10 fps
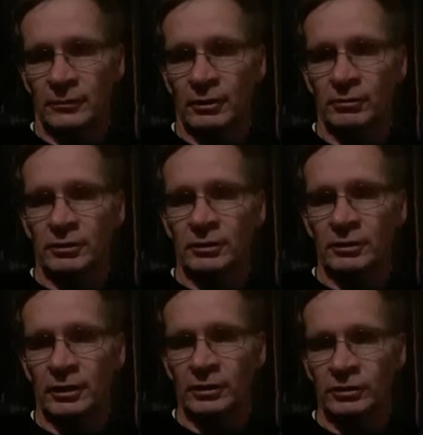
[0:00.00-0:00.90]
I would
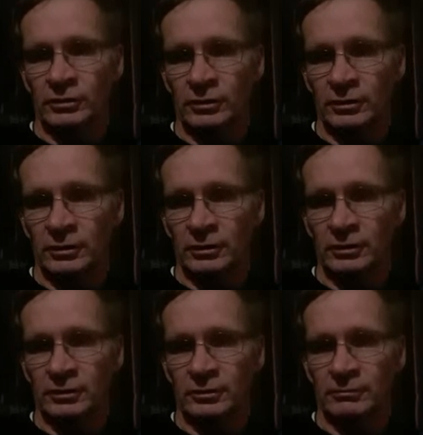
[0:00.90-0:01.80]

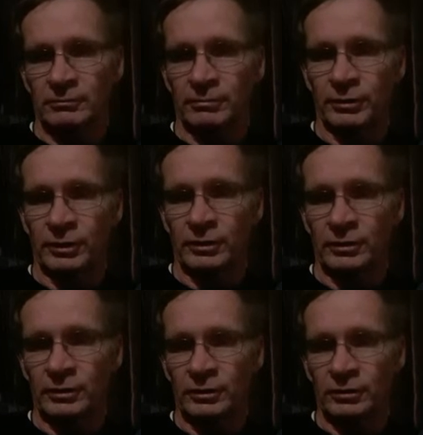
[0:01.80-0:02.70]
occasionally bring
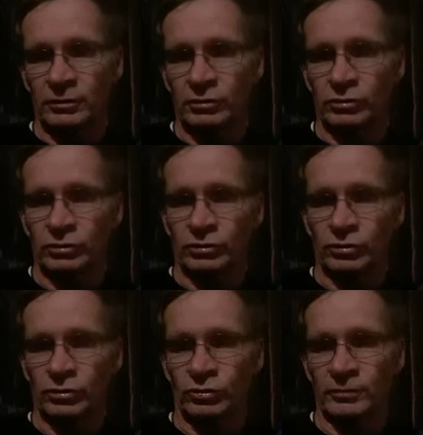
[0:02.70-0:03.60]
a
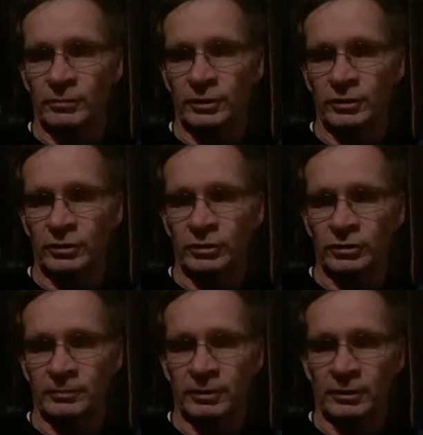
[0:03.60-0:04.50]
short
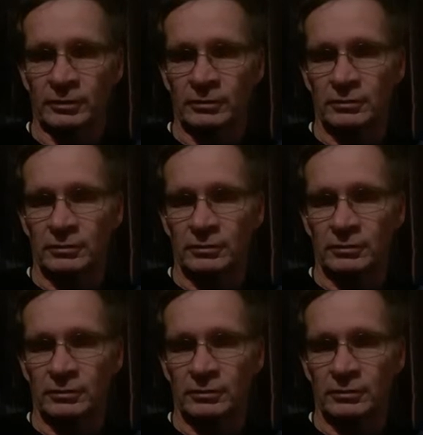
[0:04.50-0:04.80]
message, but